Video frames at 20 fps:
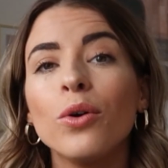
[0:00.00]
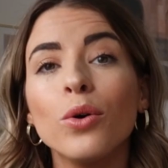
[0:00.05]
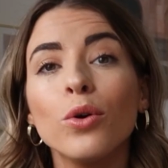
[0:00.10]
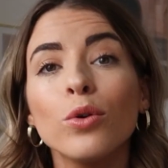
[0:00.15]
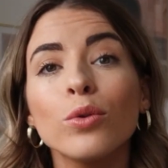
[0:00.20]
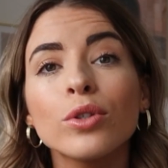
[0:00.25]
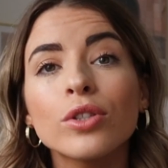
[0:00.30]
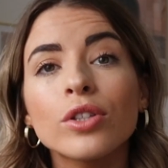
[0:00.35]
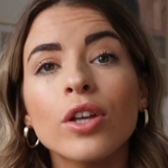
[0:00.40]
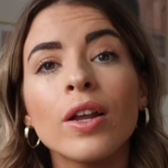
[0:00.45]

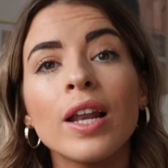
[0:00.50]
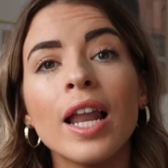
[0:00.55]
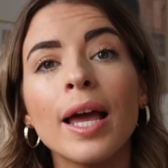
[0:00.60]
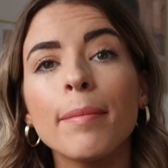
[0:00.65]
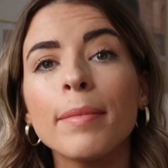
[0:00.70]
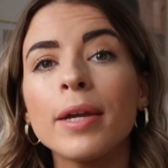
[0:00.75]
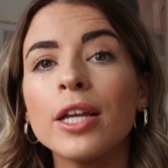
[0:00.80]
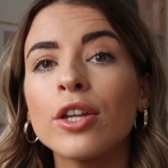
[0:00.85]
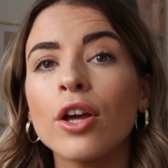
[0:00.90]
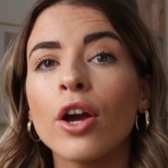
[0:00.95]
Also
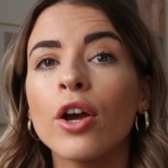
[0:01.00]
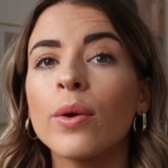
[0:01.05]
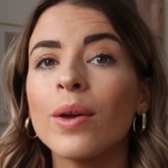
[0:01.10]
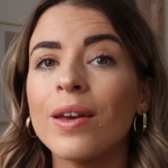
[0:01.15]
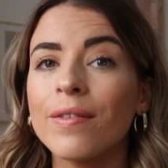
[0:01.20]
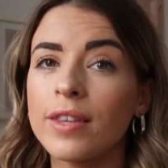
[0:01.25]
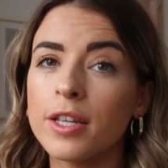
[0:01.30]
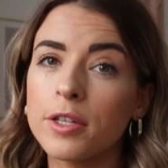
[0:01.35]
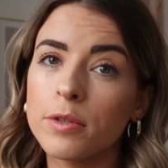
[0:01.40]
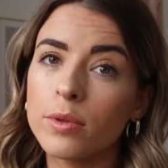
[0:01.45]
let me know
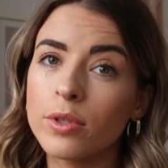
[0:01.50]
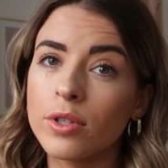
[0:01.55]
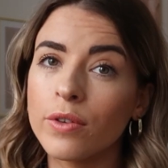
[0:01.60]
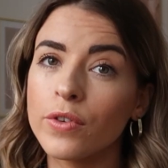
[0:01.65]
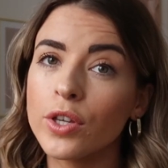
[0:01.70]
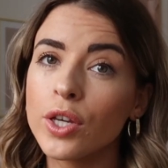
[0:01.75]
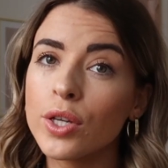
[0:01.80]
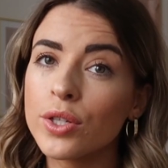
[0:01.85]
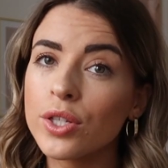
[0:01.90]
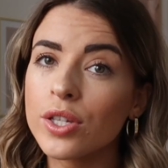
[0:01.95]
if this was
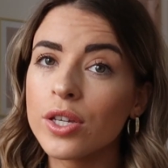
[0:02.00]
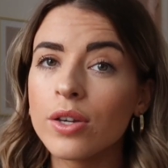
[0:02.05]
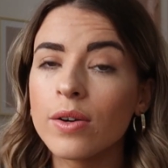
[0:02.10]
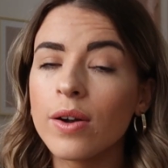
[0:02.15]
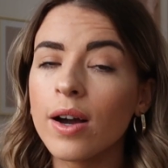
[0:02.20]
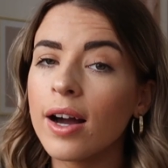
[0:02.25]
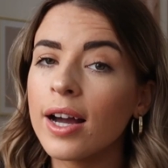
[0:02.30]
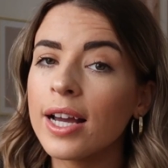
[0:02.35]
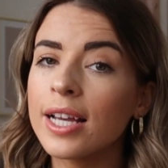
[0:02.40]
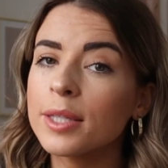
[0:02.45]
of use to you
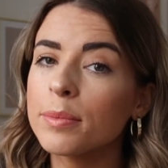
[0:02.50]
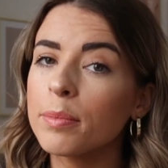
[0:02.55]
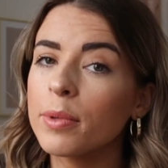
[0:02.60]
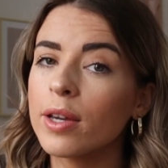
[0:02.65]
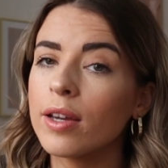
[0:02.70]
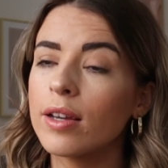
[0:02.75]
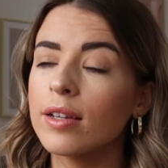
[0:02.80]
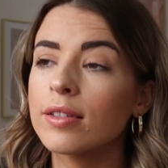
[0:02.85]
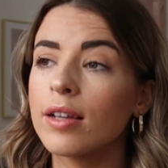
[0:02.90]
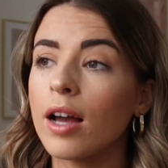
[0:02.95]
guys,
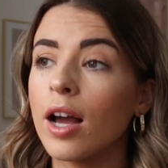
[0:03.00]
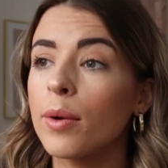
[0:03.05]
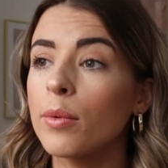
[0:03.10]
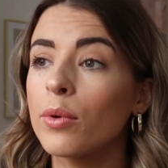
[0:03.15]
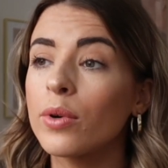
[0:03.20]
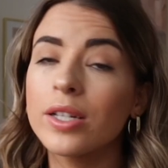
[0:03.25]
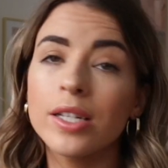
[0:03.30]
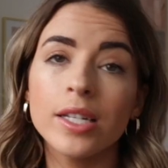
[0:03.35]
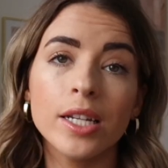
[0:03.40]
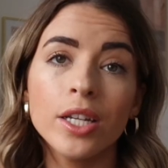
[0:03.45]
because I
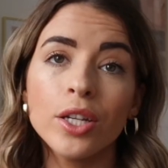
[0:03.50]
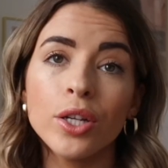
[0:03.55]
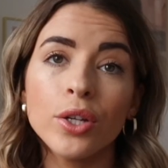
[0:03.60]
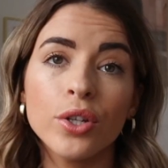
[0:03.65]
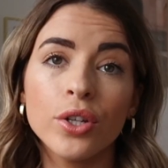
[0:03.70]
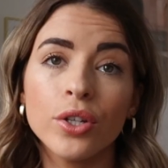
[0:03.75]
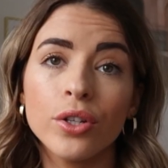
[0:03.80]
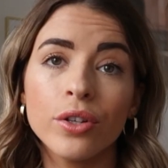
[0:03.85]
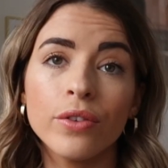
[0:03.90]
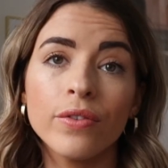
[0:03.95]
will
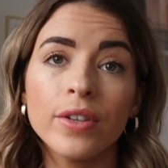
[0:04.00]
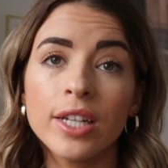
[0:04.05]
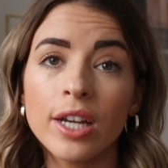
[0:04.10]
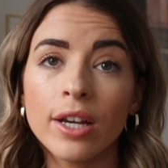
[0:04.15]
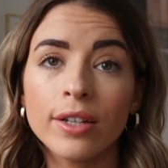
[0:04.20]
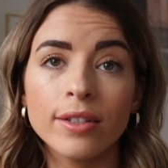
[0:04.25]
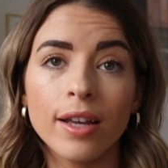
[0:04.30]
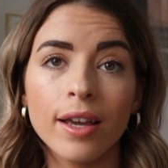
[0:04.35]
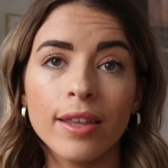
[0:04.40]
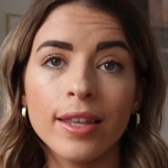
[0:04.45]
continue to do
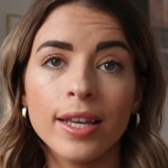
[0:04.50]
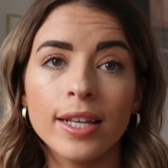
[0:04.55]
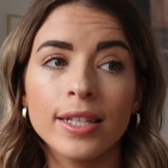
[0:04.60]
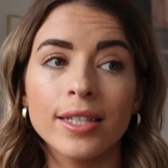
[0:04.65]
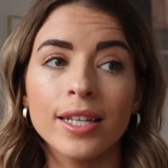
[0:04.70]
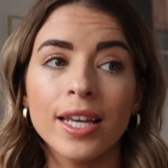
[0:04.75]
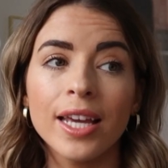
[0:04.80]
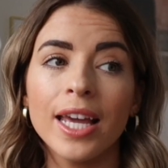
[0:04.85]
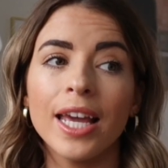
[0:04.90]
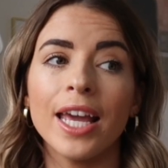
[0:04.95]
videos like
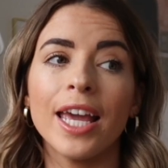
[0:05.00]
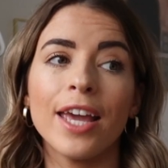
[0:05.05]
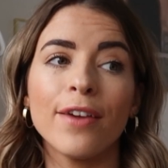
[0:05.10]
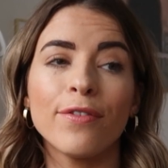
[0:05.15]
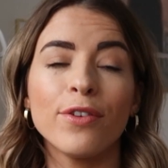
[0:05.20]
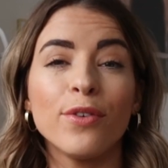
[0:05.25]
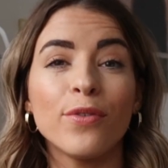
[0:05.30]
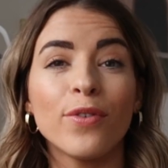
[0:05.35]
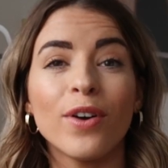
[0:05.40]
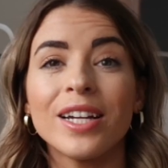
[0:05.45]
this
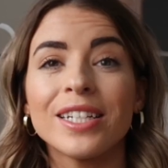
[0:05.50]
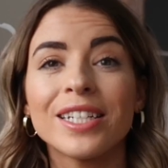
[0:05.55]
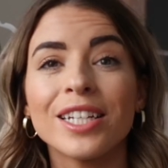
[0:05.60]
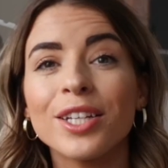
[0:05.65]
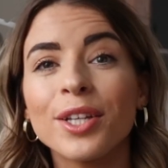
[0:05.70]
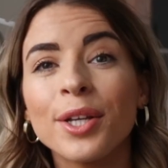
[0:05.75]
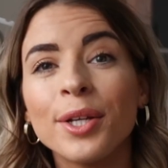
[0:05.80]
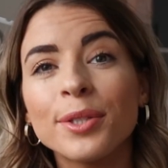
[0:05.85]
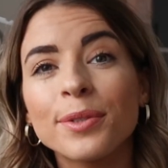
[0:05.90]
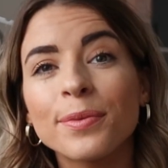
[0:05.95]
if you find
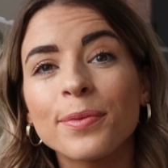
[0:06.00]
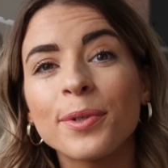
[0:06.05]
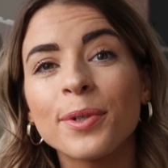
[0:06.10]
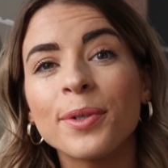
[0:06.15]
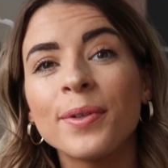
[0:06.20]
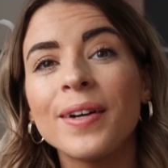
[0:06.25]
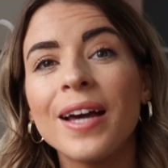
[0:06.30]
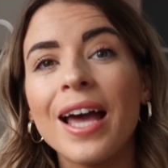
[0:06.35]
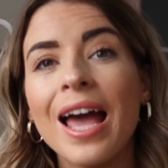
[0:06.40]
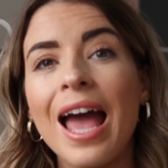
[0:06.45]
it
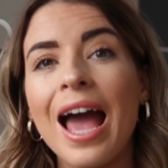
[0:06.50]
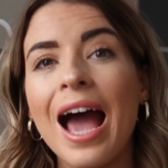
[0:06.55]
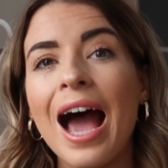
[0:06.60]
useful.